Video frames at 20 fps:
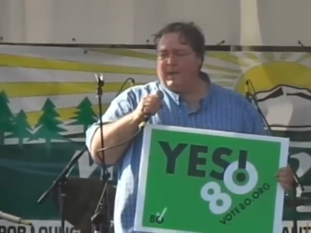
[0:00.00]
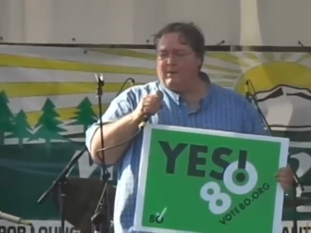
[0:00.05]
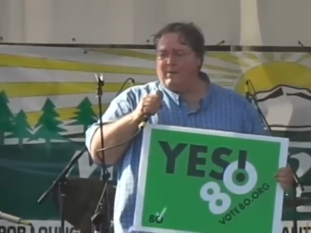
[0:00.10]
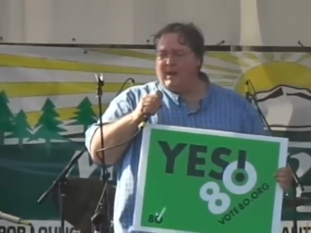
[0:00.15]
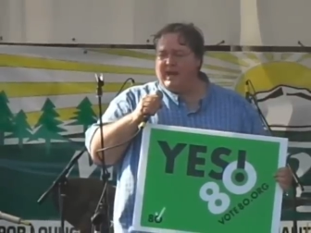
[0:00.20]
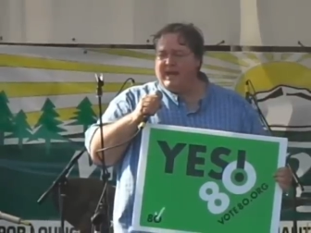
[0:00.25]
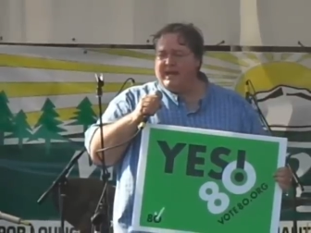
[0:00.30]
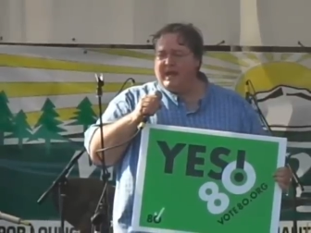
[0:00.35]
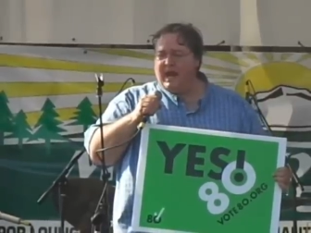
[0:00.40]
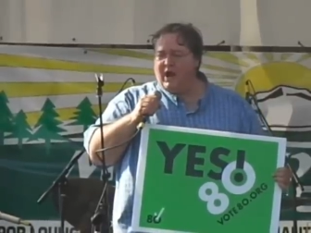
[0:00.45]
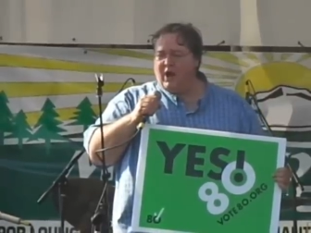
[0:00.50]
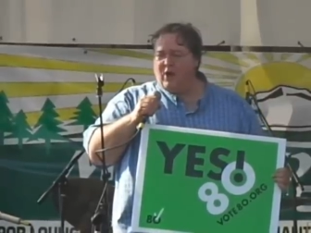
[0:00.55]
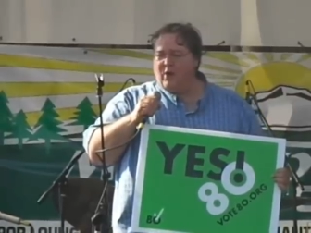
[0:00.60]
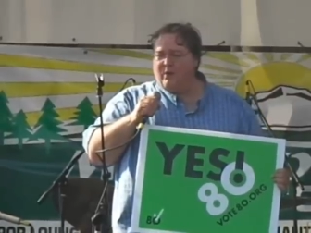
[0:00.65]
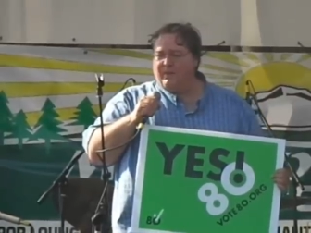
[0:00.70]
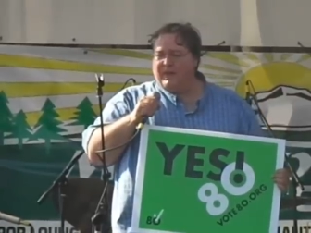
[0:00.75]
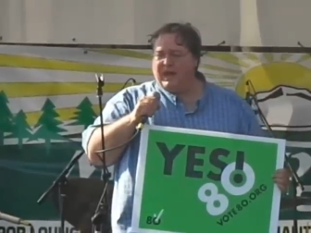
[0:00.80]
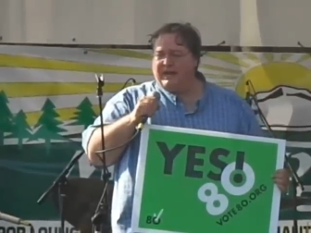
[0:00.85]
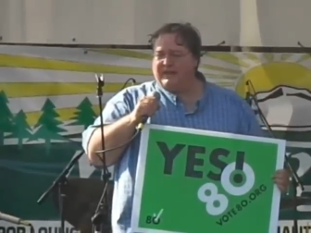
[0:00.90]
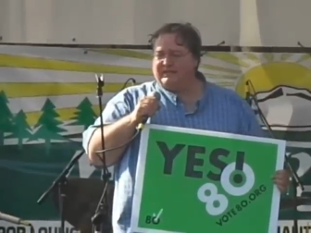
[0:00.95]
we
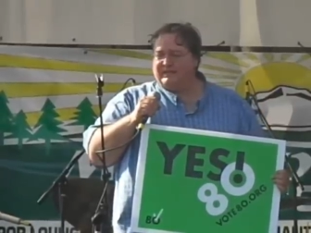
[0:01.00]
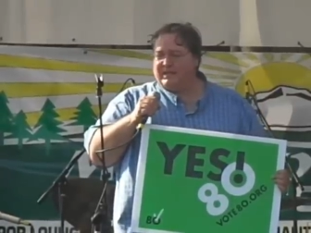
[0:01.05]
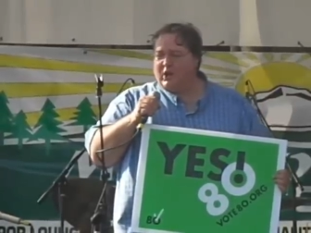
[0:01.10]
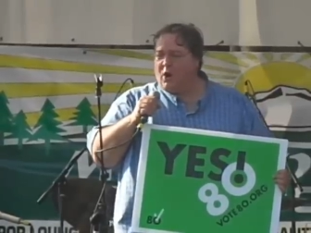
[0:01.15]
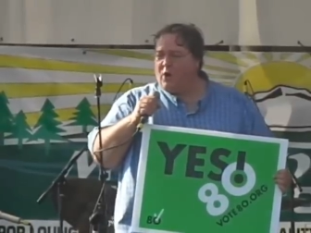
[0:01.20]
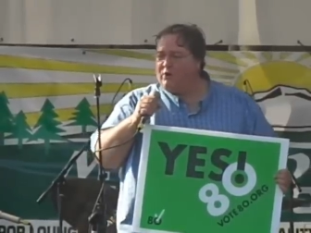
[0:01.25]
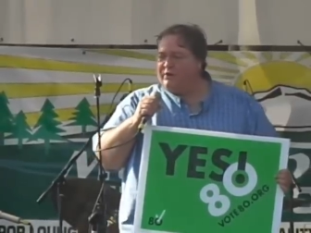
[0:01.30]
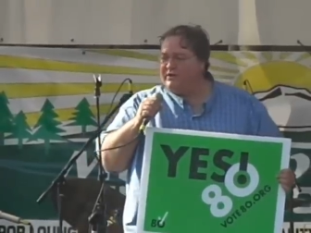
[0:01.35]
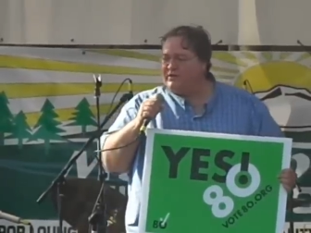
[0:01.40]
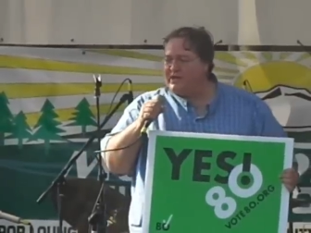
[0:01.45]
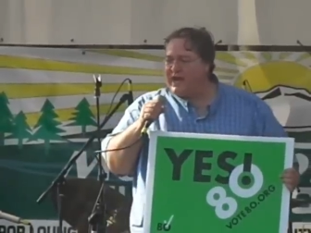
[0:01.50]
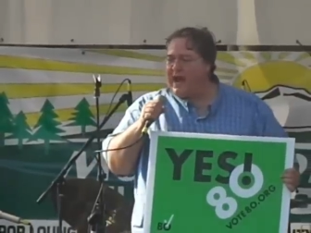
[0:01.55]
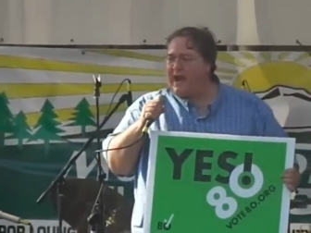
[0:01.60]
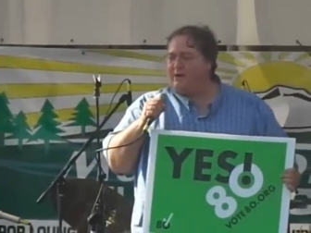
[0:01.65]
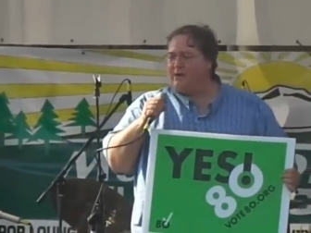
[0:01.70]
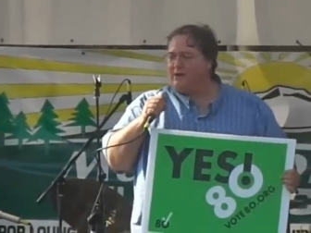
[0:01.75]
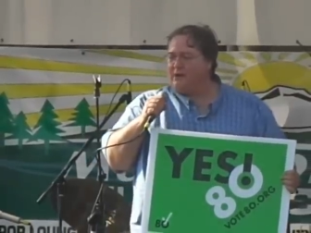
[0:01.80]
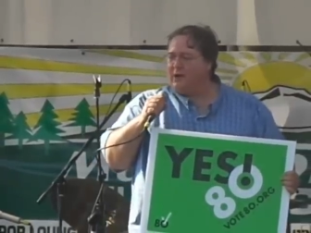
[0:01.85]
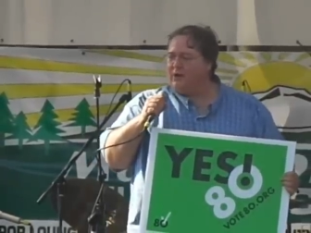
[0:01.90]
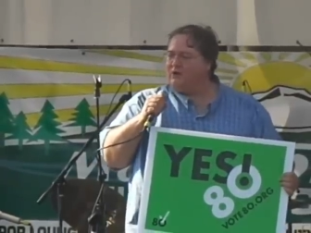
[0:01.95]
know that it's the oldest
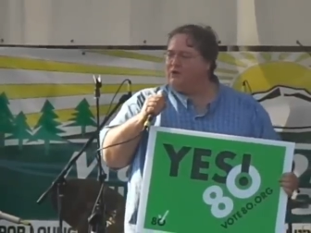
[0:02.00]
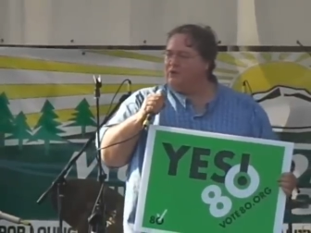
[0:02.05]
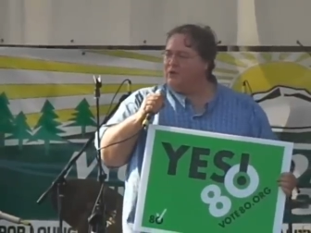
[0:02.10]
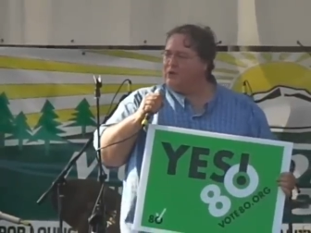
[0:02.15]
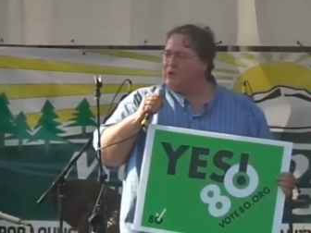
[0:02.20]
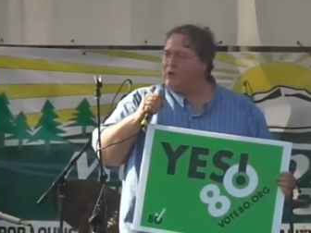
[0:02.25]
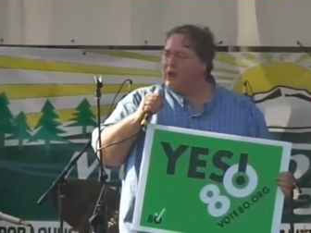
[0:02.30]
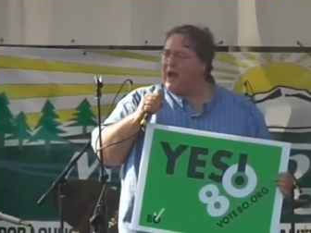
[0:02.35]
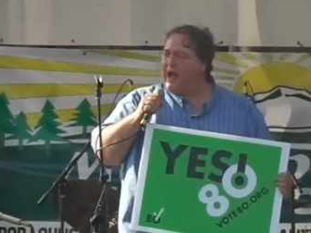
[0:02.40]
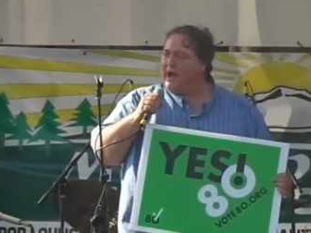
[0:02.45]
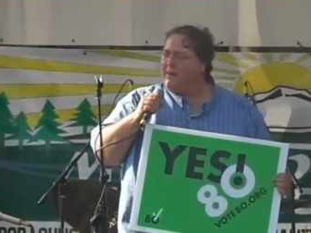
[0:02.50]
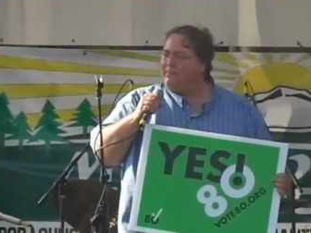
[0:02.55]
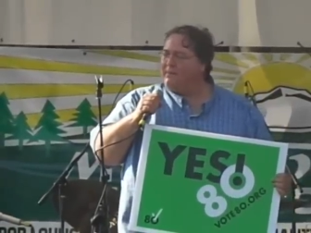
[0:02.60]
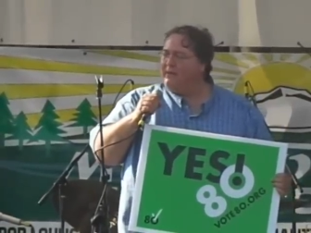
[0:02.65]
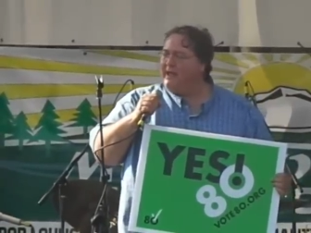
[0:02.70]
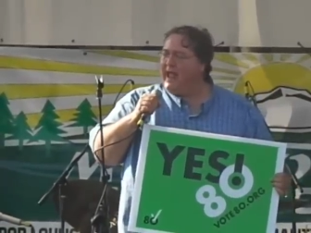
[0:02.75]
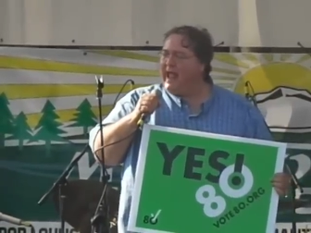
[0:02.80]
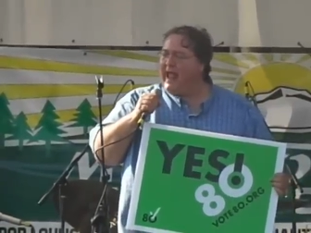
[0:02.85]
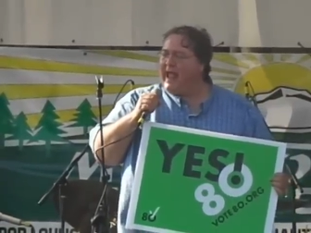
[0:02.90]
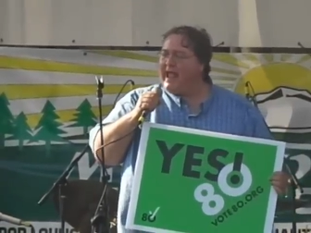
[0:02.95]
agricultural crop,
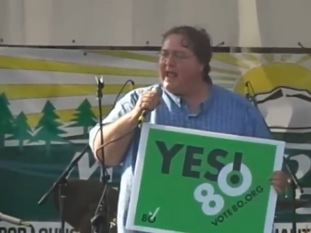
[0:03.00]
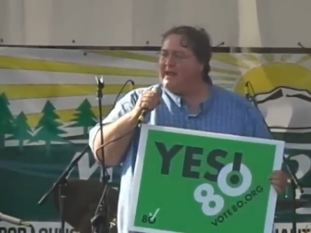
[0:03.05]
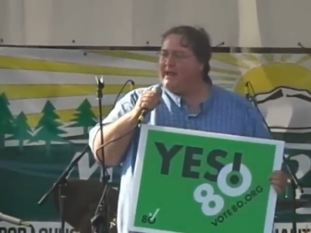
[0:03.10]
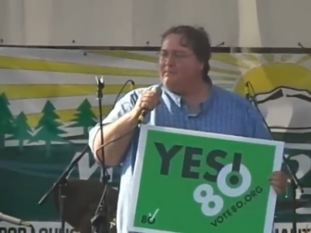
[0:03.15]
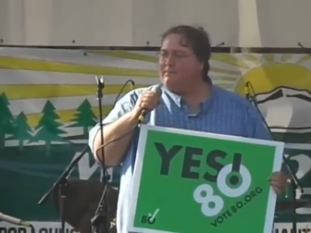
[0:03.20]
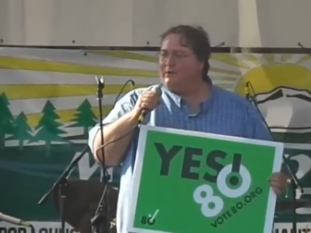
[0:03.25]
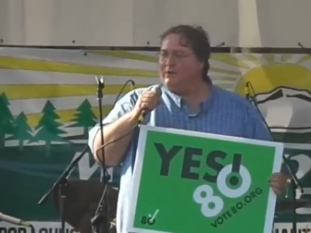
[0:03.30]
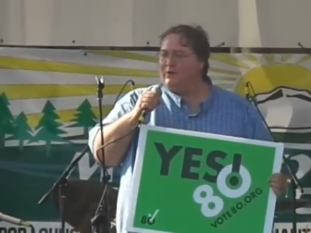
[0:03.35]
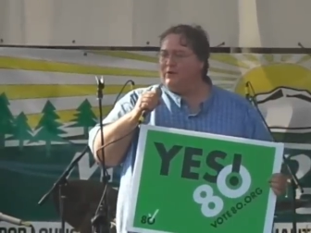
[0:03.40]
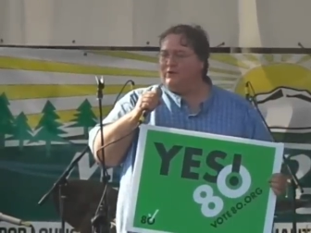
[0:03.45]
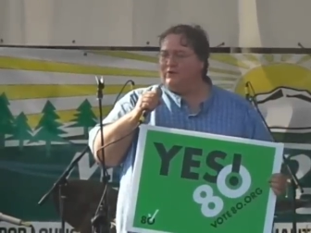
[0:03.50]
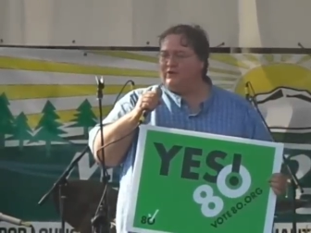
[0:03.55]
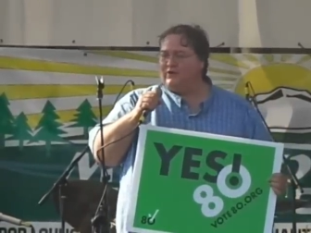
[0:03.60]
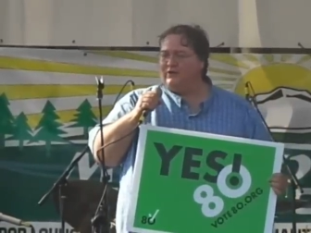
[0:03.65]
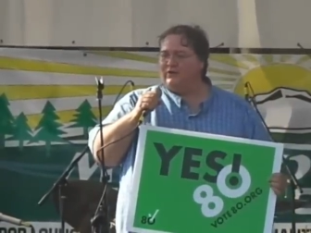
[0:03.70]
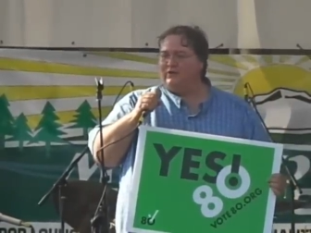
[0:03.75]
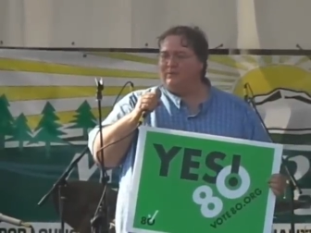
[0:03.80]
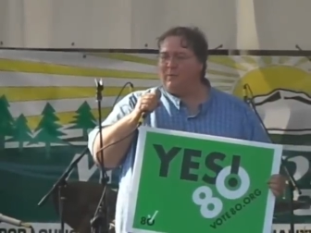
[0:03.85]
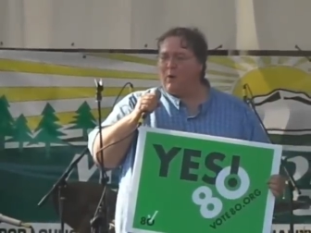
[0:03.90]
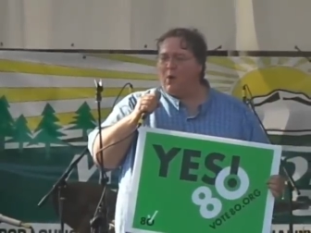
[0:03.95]
and it
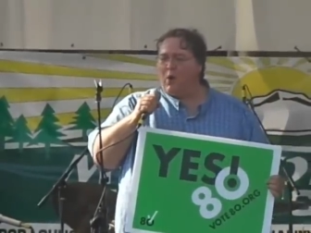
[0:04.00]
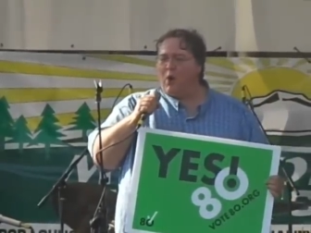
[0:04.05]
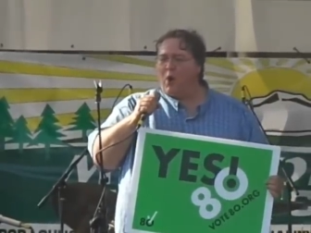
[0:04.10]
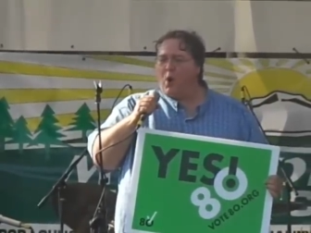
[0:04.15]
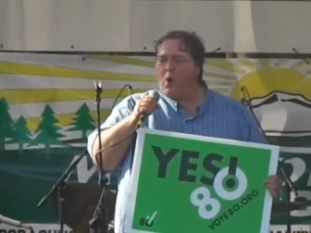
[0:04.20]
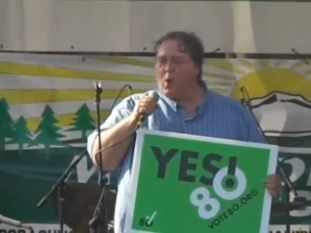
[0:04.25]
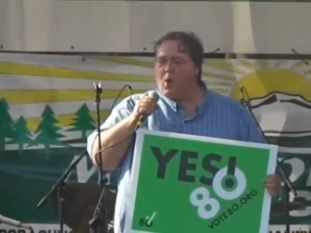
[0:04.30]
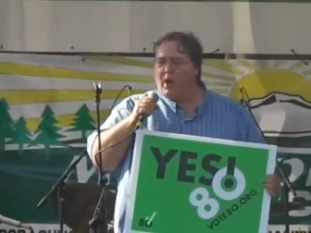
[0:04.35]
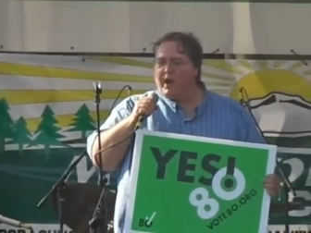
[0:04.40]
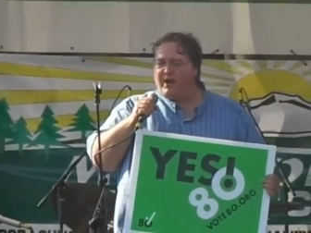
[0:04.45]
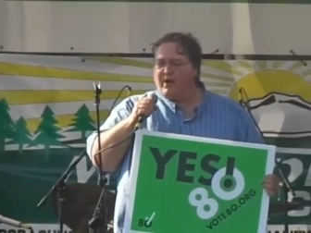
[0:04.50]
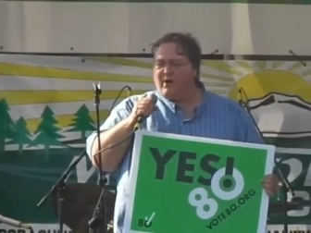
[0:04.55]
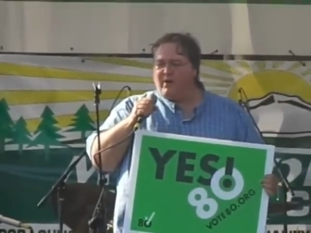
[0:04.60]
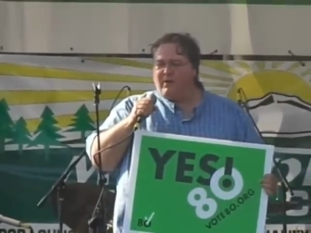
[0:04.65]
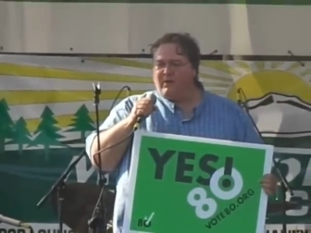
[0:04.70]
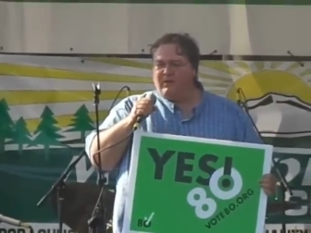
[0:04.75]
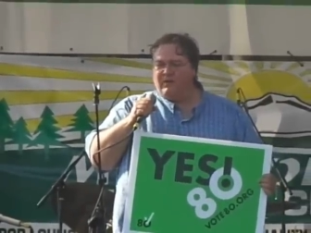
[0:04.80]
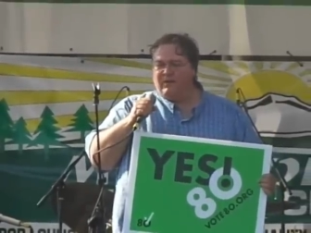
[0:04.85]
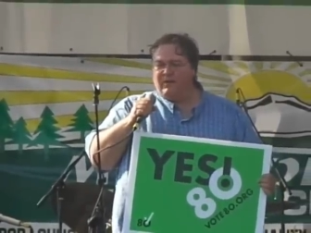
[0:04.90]
produces more oil